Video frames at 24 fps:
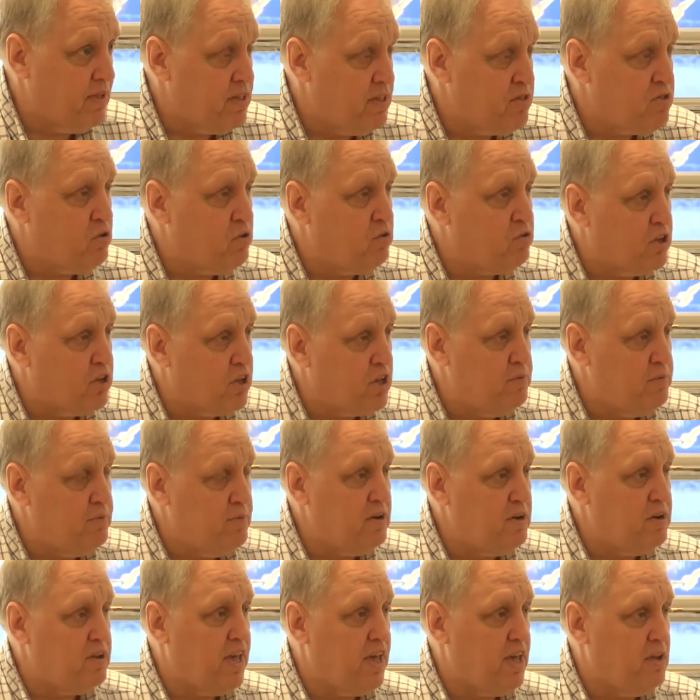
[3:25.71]
So to
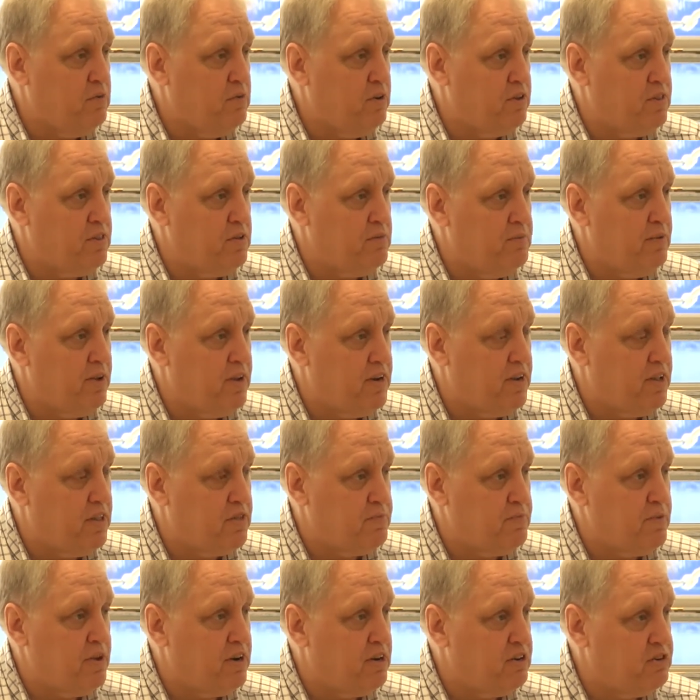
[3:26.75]
communicate with them, it has
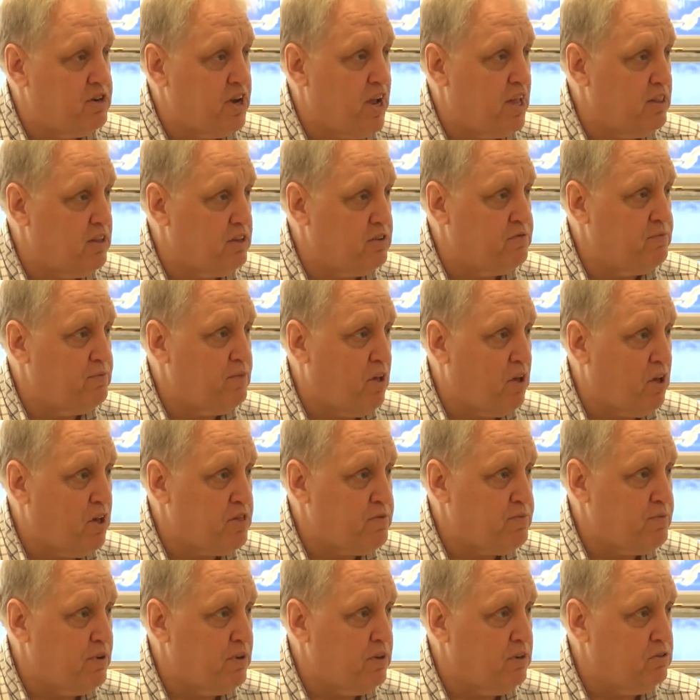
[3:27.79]
been a challenge from the
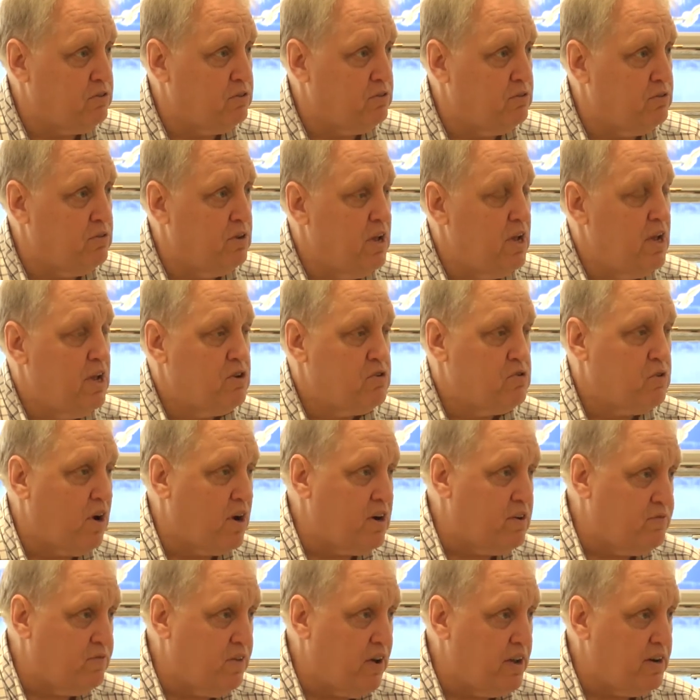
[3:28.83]
hospital to try
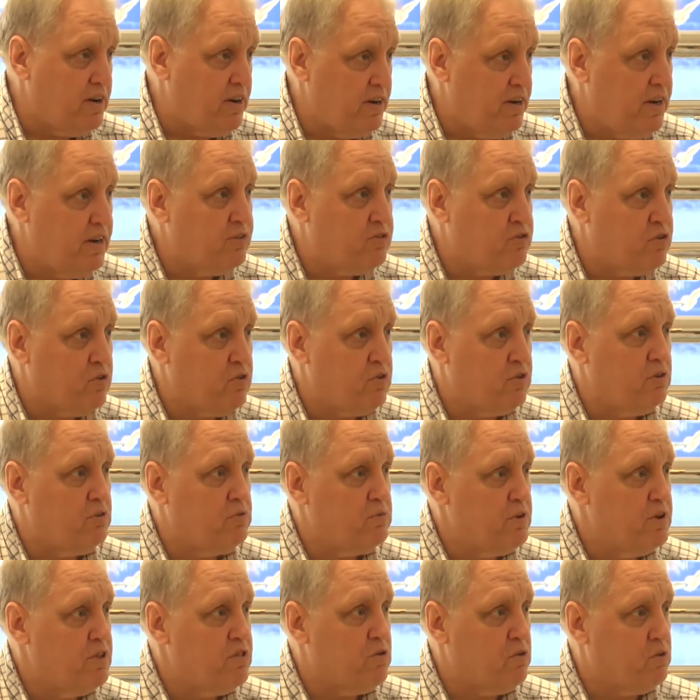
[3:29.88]
to find an internal
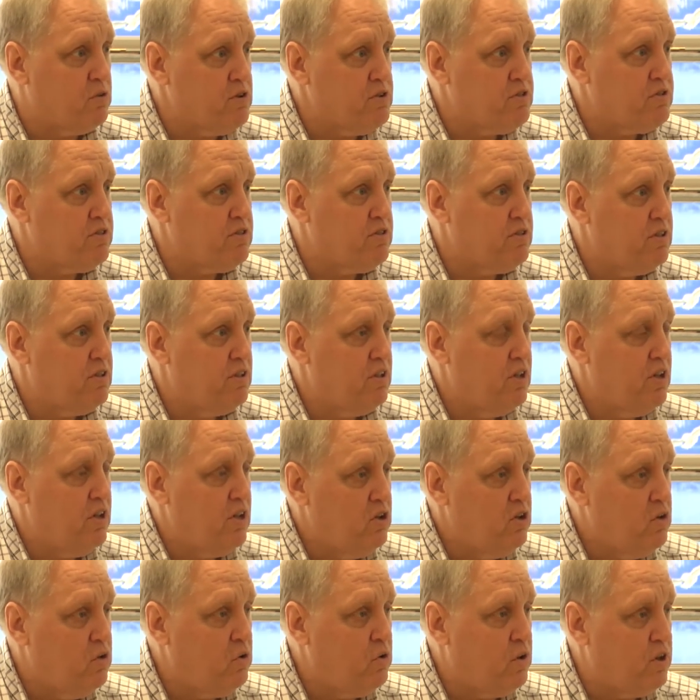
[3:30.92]
resource
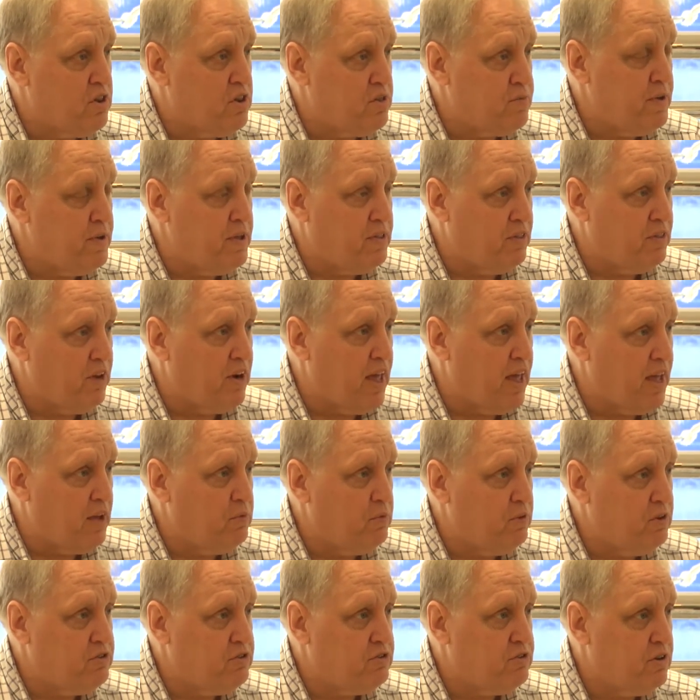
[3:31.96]
who can speak the
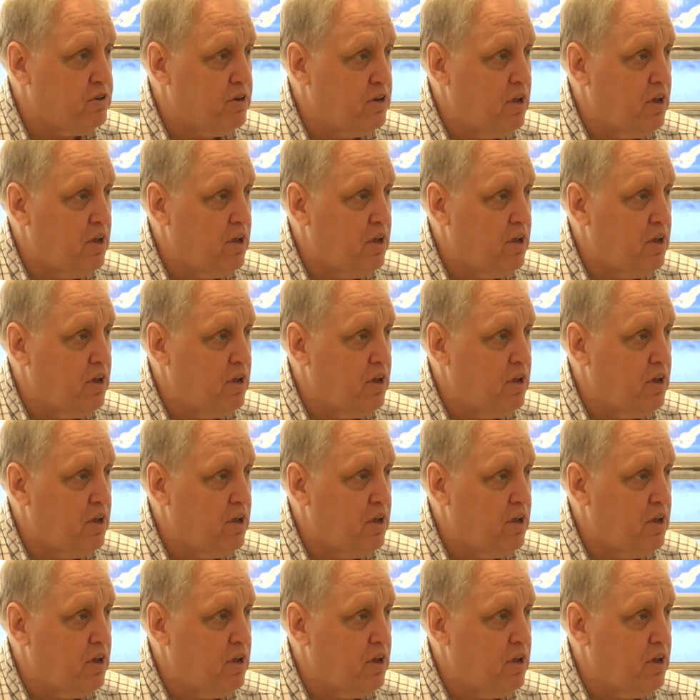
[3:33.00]
language